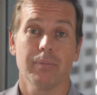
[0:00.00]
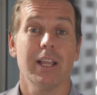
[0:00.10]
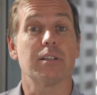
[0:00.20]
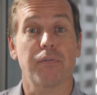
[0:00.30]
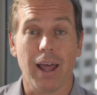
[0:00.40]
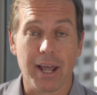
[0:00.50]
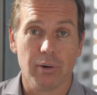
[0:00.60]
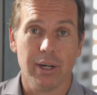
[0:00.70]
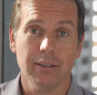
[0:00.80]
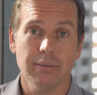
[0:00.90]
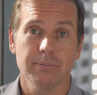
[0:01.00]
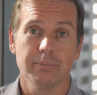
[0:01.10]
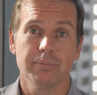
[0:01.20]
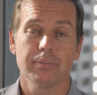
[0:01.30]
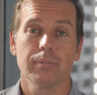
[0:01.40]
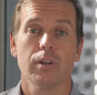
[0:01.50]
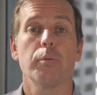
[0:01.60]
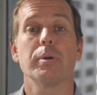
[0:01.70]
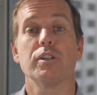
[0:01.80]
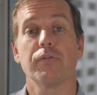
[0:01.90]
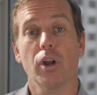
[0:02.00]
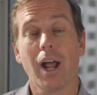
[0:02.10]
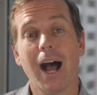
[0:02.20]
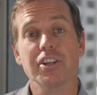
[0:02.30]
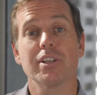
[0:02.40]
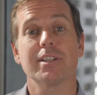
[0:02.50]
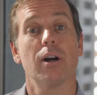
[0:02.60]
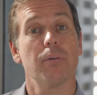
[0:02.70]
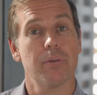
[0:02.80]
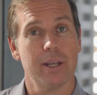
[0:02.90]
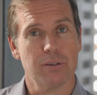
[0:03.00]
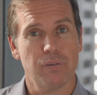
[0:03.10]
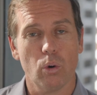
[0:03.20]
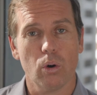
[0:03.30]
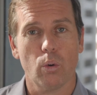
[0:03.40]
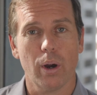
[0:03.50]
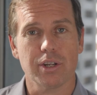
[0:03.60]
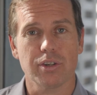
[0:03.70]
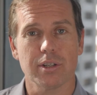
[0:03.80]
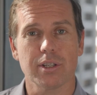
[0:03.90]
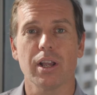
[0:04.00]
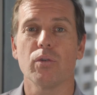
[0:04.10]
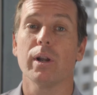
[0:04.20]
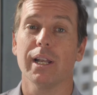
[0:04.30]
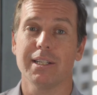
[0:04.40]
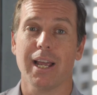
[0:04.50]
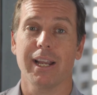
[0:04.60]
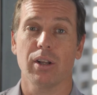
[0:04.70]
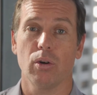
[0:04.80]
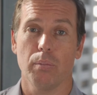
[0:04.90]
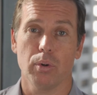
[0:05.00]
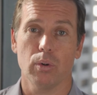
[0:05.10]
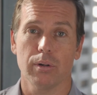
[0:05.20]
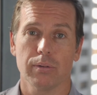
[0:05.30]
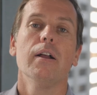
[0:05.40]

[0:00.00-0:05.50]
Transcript: It's flattering, but you've got to ask yourself these four questions and really take it on board.